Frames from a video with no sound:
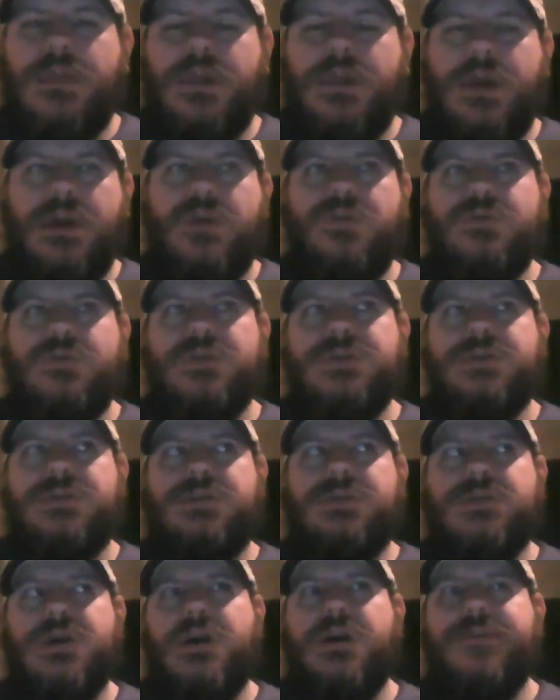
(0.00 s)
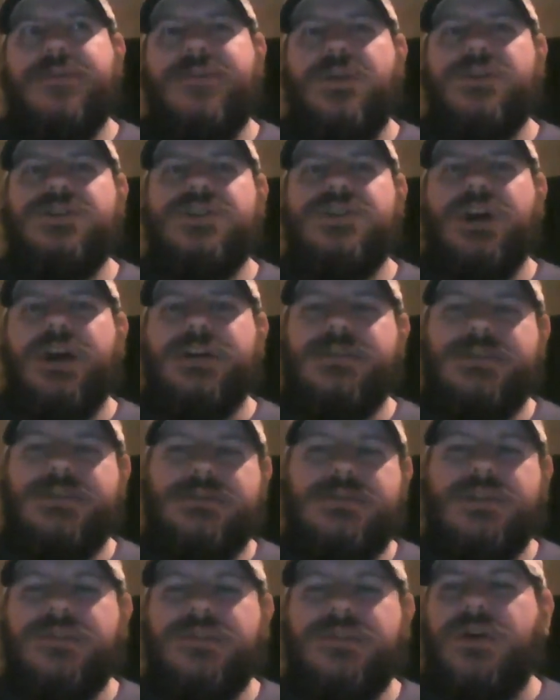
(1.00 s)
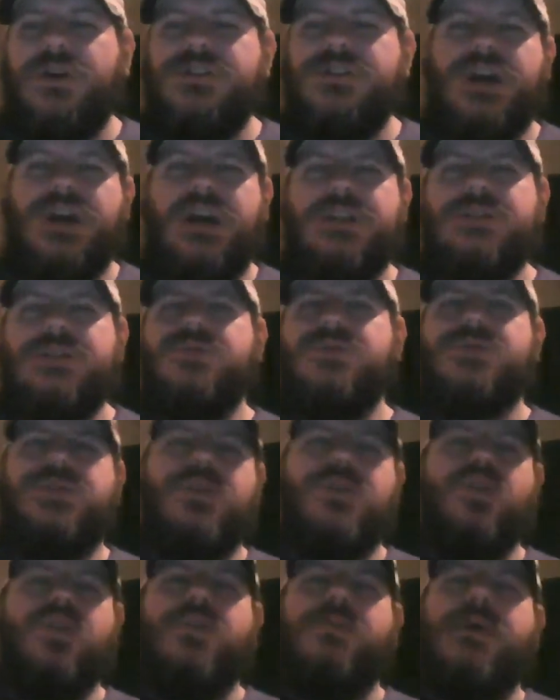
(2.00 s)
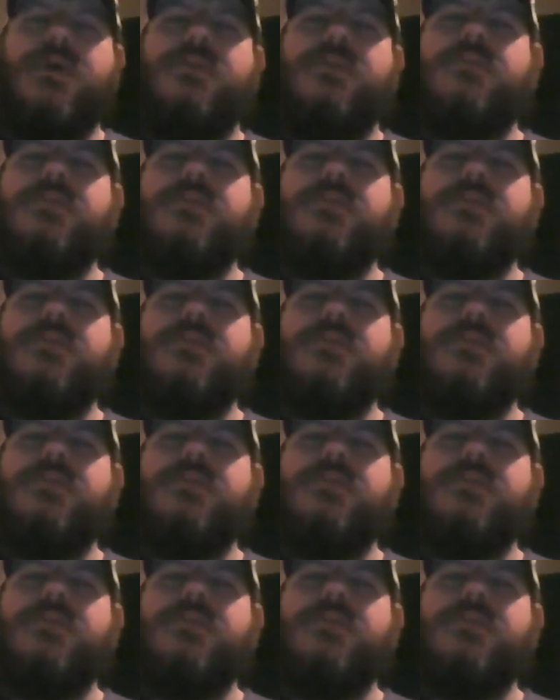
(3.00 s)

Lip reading: it was Vaughn Johnson. So Vaughn Johnson was cool, blah, blah,